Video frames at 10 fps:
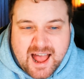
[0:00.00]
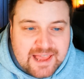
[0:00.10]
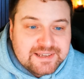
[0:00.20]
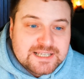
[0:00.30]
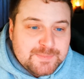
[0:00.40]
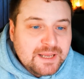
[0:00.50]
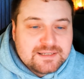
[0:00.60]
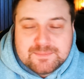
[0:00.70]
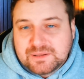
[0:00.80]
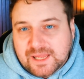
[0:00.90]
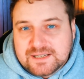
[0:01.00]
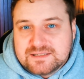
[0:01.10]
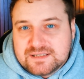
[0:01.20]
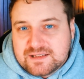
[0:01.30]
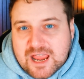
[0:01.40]
I expect he plays
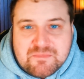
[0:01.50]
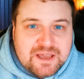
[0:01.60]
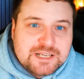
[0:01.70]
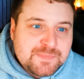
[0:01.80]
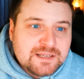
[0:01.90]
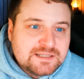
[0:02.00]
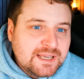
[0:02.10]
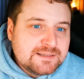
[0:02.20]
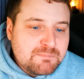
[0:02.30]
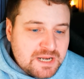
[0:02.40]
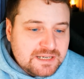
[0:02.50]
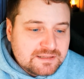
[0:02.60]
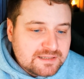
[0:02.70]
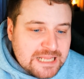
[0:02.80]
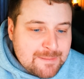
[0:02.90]
this game. I expect he gets minutes
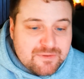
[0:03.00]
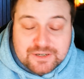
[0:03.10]
this game.